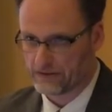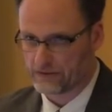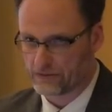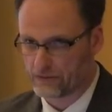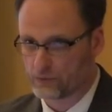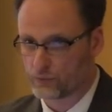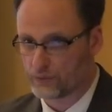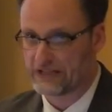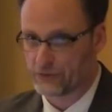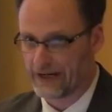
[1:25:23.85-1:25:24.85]
to
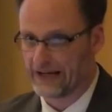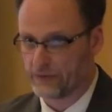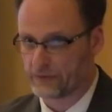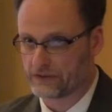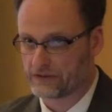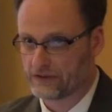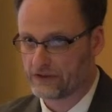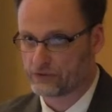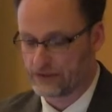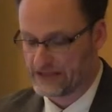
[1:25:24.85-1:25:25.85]
reground
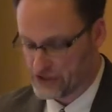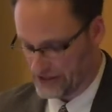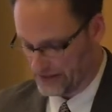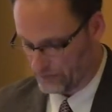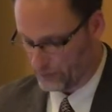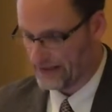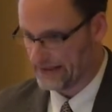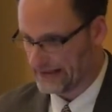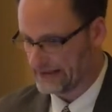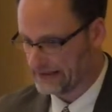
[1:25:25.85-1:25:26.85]
tradition
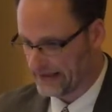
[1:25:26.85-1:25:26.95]
within